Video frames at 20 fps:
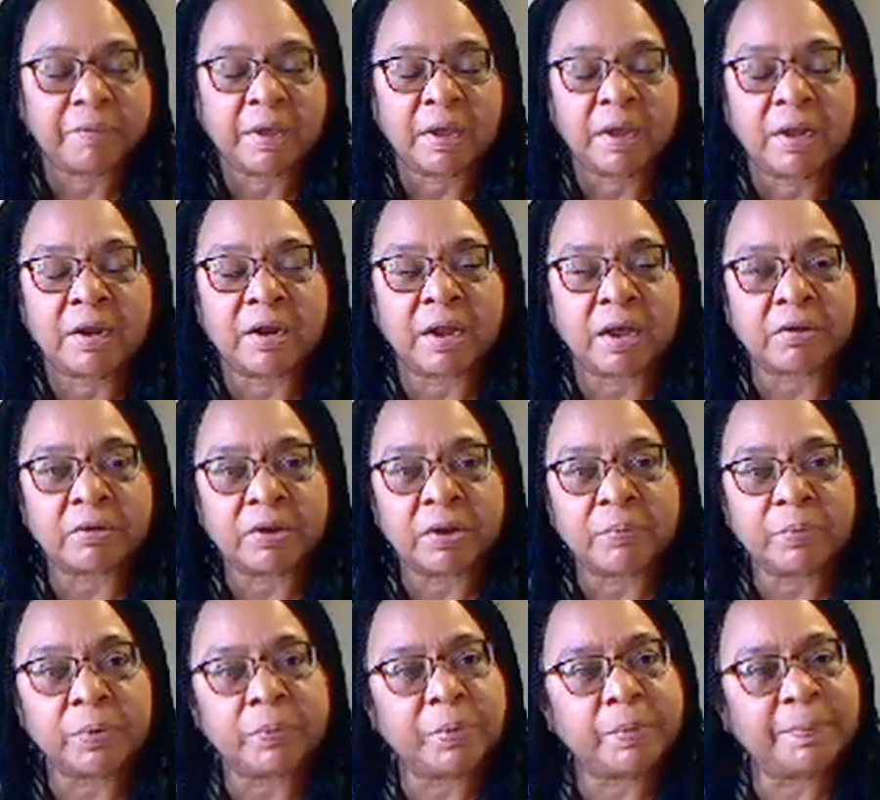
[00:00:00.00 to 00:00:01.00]
Not only
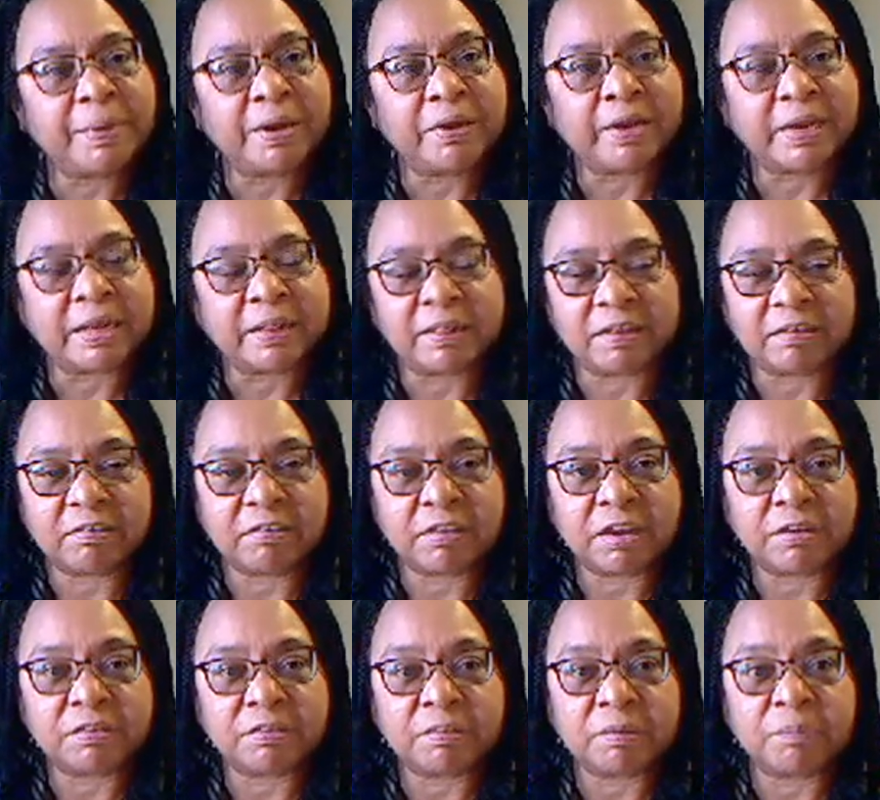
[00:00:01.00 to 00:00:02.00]
will we be looking at these
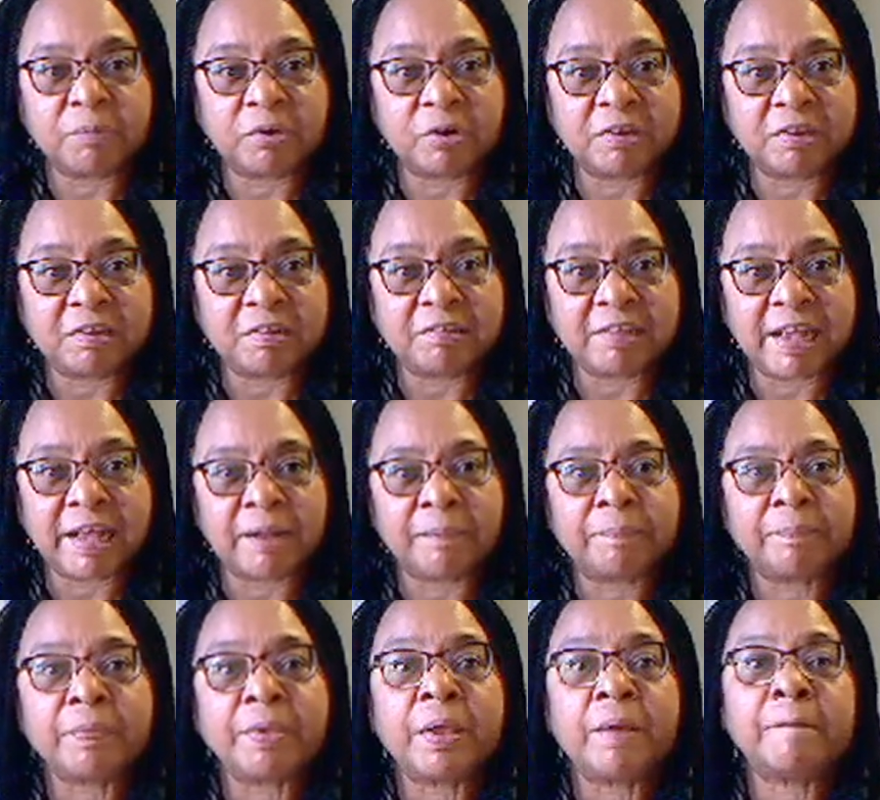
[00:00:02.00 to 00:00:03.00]
theories in more detail,
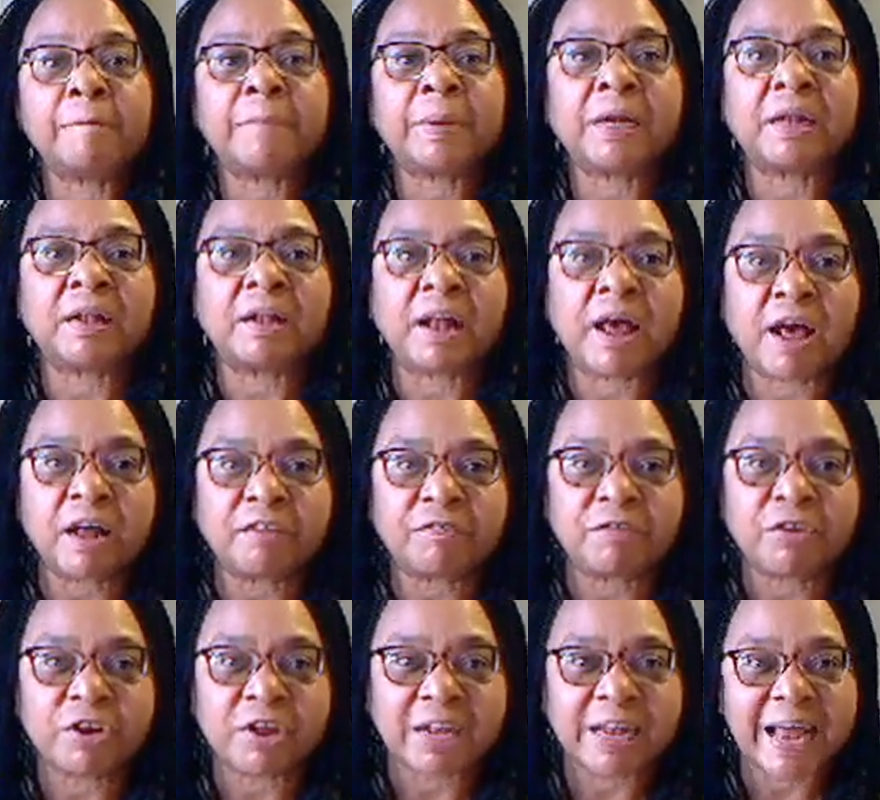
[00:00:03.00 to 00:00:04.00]
but a lot of
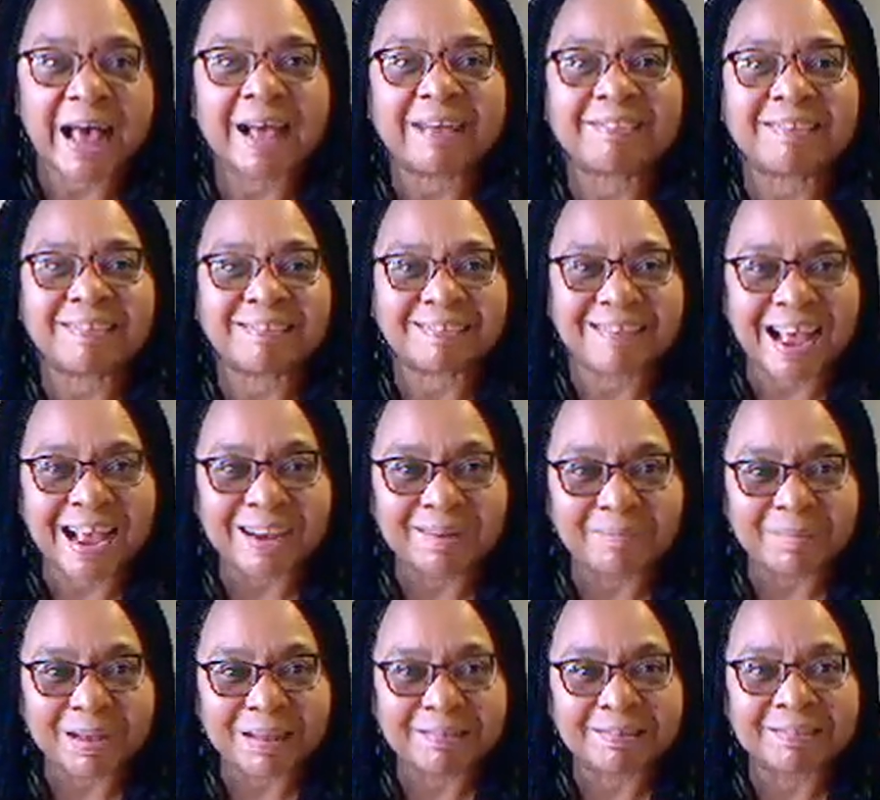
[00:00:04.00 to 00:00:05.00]
your class
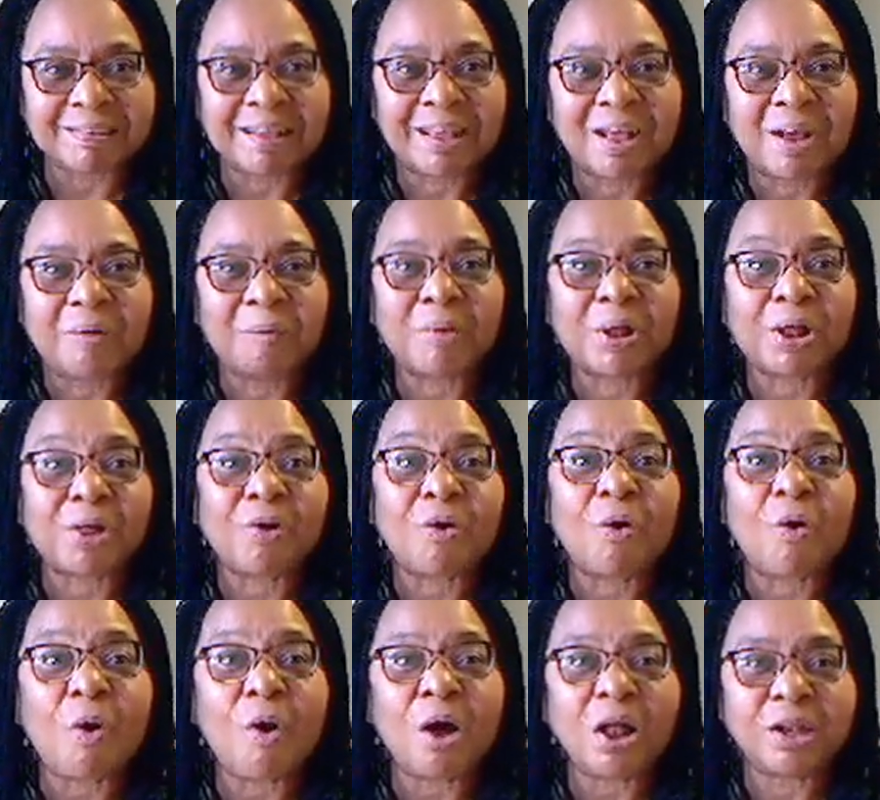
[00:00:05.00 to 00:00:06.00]
assignments will
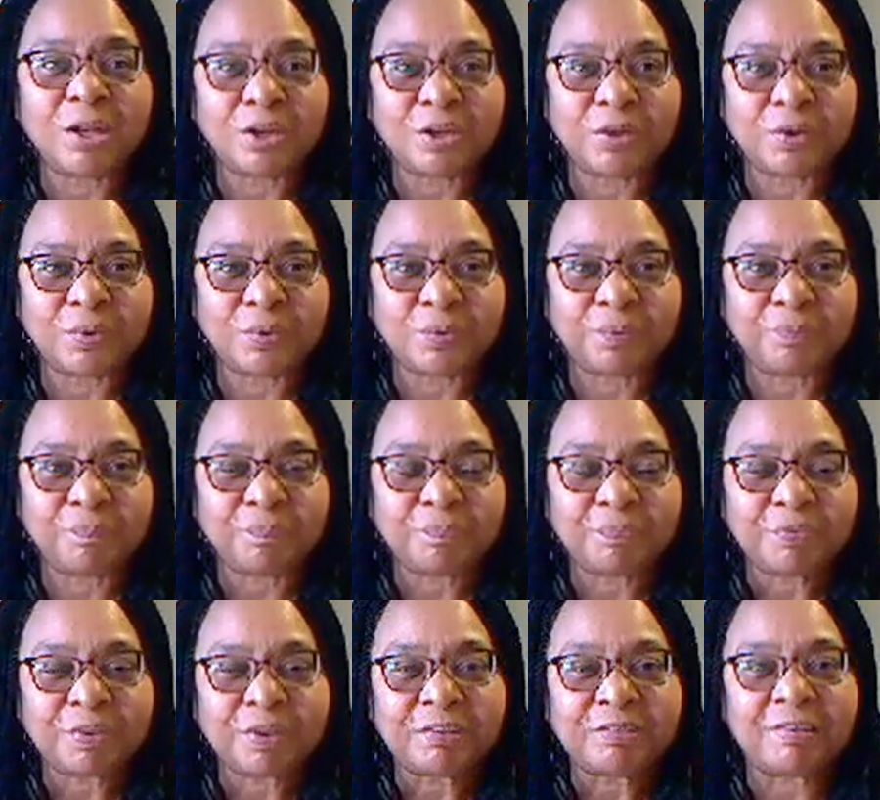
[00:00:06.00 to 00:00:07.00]
call on you
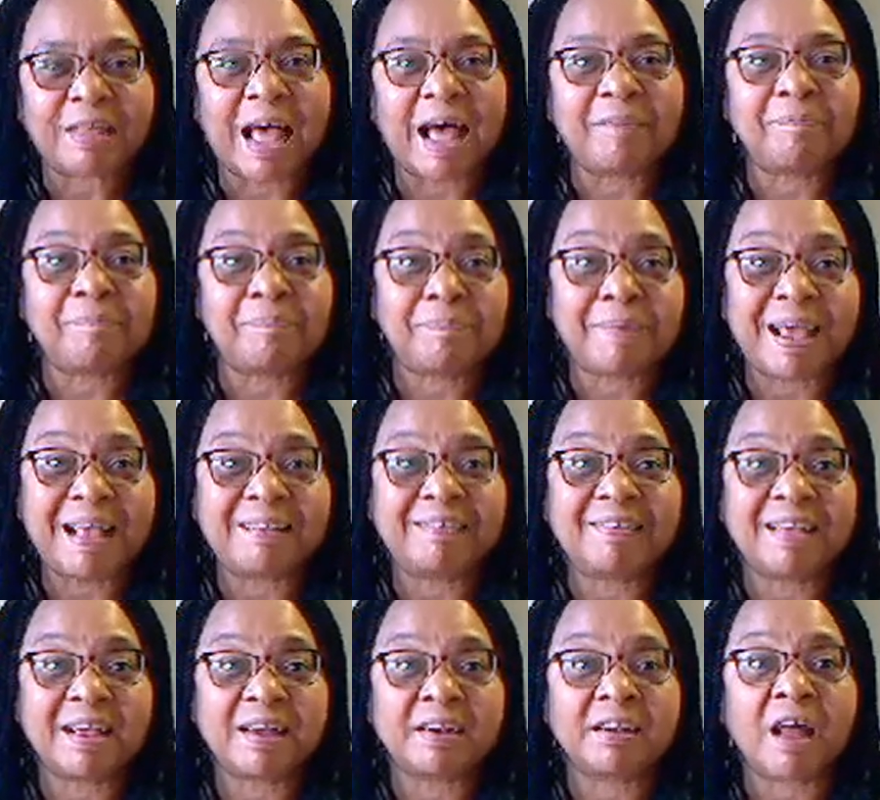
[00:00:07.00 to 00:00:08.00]
to have
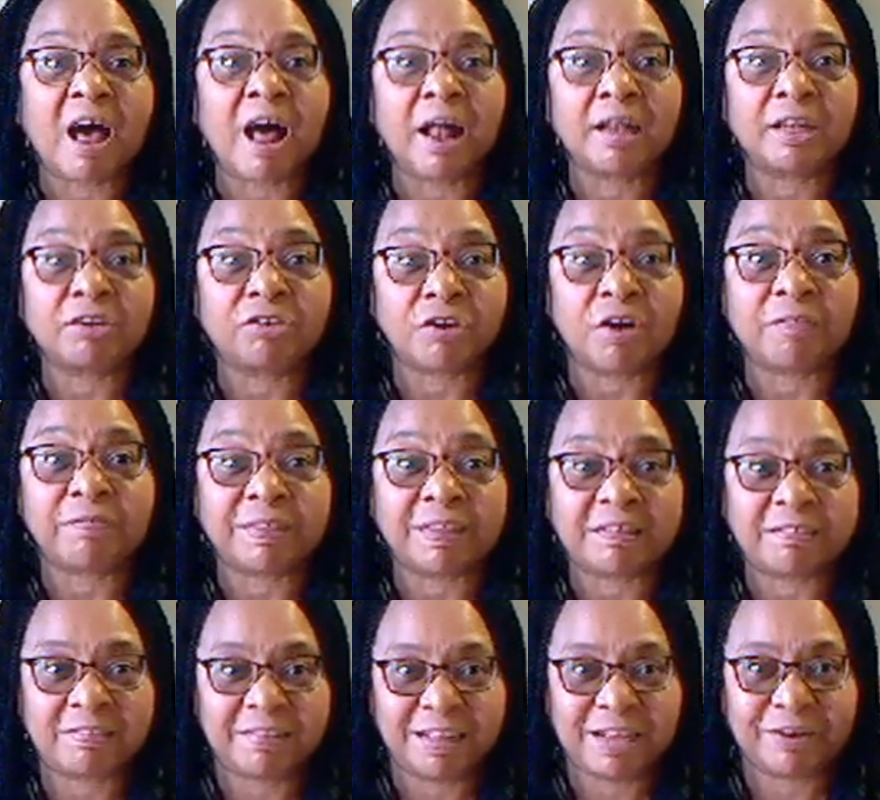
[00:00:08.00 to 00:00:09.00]
basic knowledge of
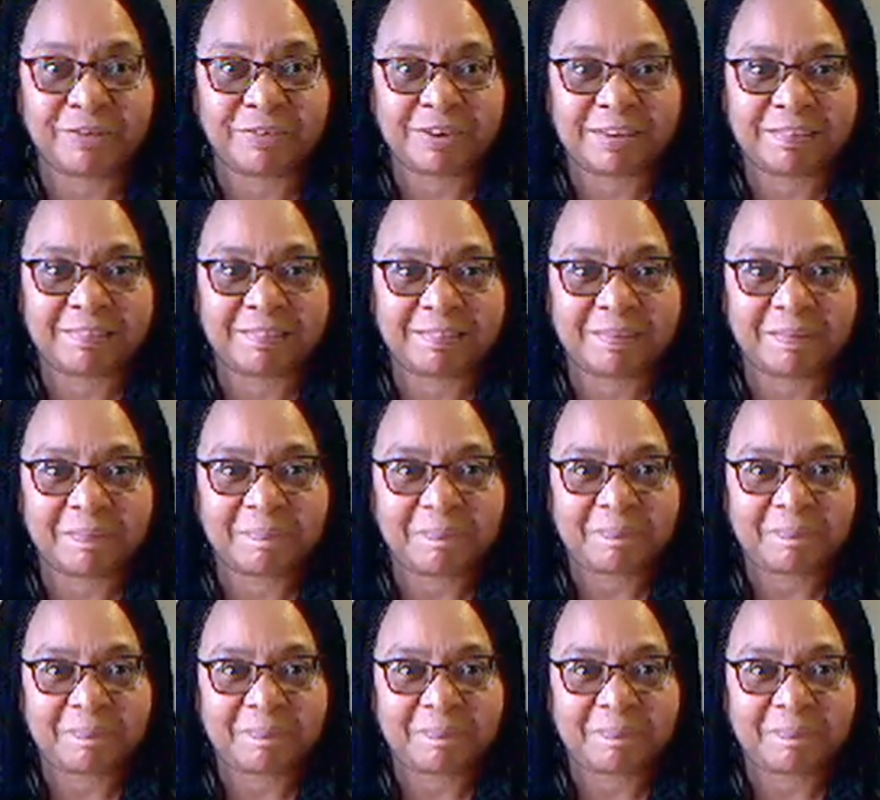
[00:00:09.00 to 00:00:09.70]
these theories.